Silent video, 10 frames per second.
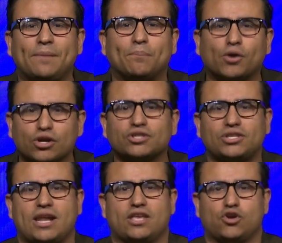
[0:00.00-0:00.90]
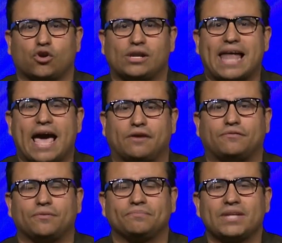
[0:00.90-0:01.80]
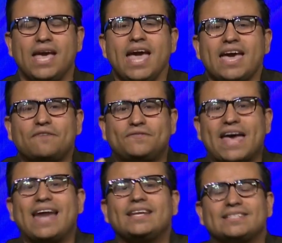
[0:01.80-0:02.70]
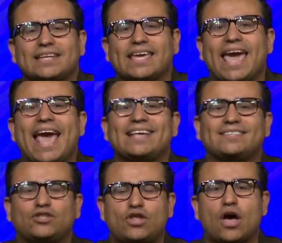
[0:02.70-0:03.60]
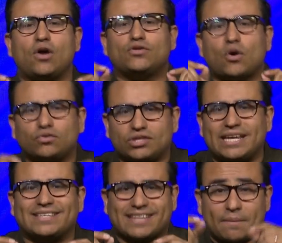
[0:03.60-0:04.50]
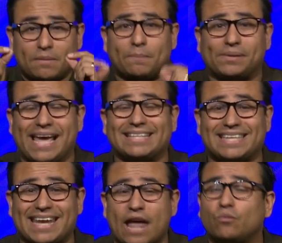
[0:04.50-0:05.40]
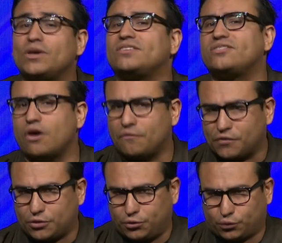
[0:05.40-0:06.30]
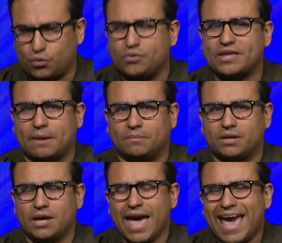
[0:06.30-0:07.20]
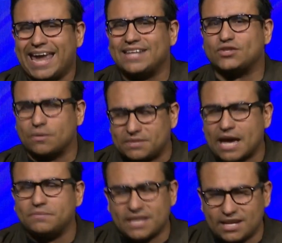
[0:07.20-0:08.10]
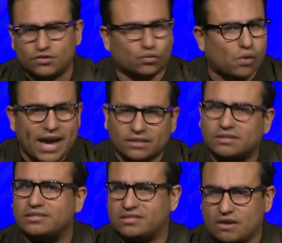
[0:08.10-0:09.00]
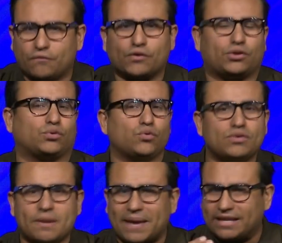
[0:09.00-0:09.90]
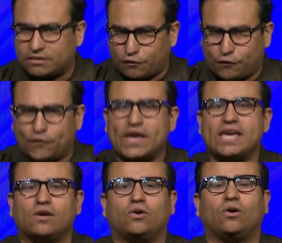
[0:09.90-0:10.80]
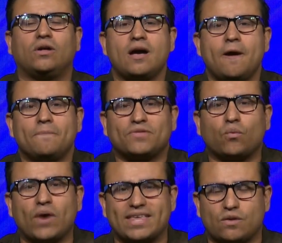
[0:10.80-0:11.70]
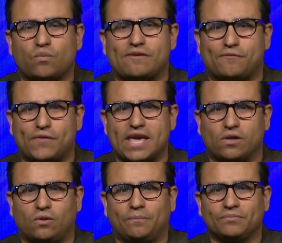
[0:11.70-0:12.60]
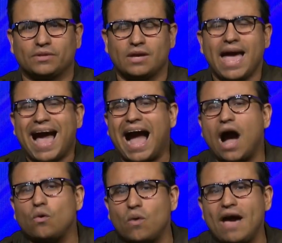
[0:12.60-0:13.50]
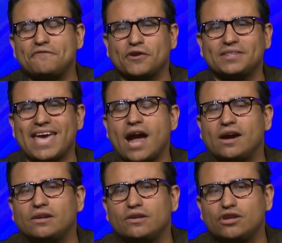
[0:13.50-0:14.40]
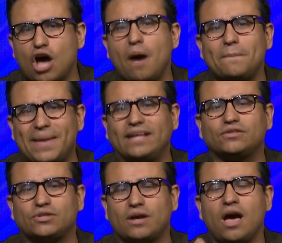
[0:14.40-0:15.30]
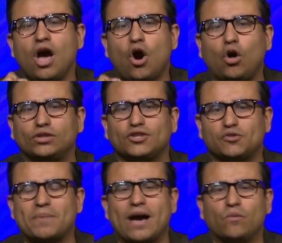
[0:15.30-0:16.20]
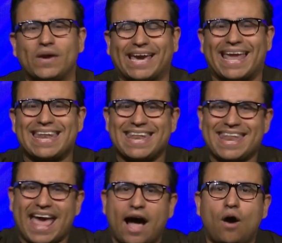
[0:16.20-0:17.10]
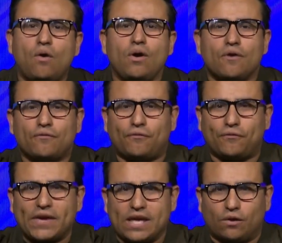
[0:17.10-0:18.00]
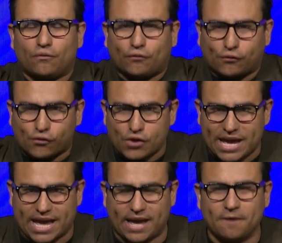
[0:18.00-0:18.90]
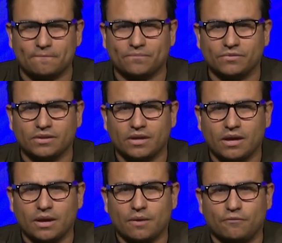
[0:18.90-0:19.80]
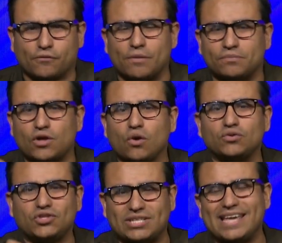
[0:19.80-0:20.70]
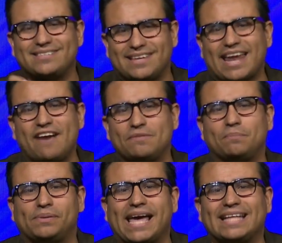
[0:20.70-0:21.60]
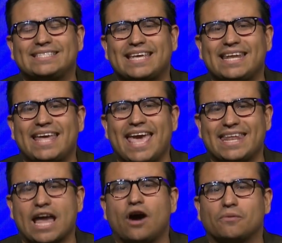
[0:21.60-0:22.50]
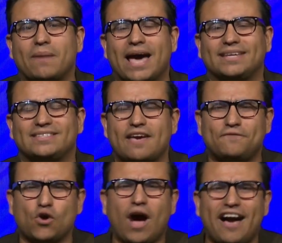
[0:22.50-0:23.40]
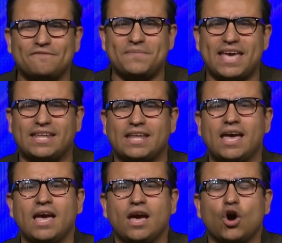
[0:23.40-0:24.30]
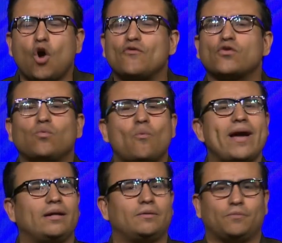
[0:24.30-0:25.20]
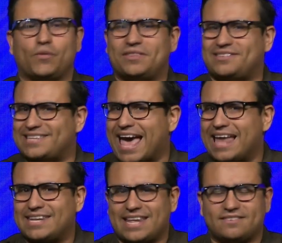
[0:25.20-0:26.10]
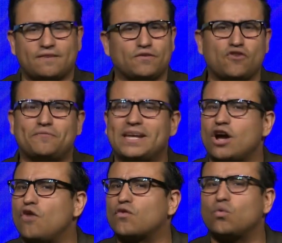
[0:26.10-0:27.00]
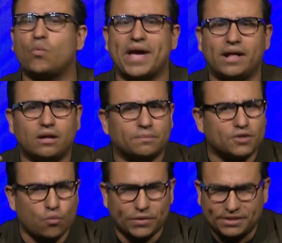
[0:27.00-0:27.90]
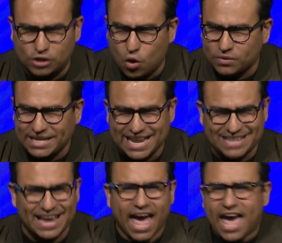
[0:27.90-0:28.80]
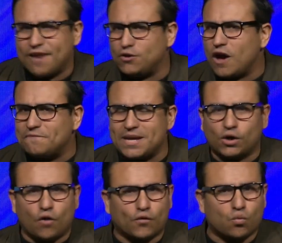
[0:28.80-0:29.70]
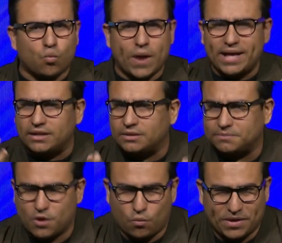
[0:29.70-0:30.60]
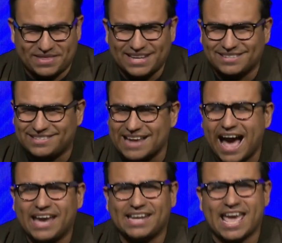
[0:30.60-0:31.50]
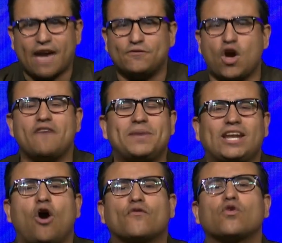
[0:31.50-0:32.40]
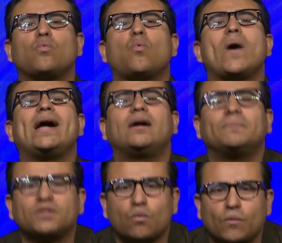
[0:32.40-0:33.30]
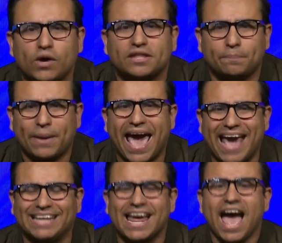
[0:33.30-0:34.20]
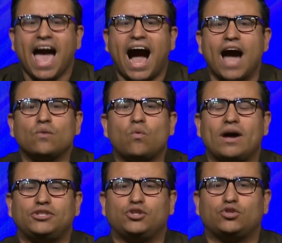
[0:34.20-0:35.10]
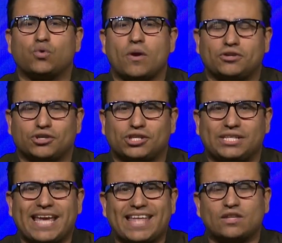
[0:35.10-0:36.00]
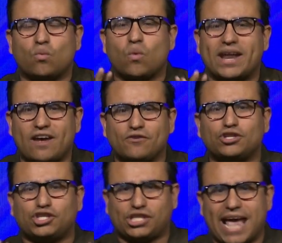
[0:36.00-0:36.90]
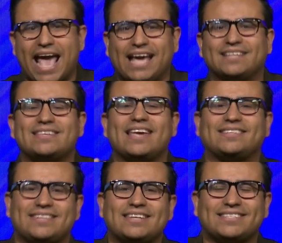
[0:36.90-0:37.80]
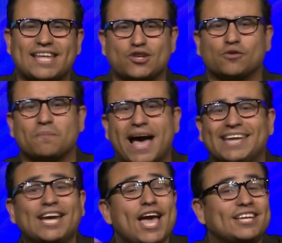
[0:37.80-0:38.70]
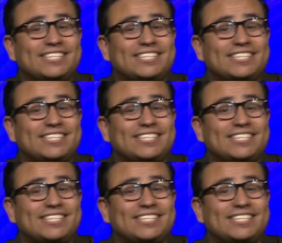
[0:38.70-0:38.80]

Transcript: a person in your life. If that is the case, those seeds can be planted and we suffer through them. And sometimes it is right to suffer through them and to feel the way that we feel. However, they are not meant to hold us back. We can now feel free from those seeds that have been planted in our minds. If you have been overwhelmed with sadness, if you've been overwhelmed with loneliness, if you have been overwhelmed with anxiety, if you have been overwhelmed with pain, I want you to understand that whatever chains exist in your mind,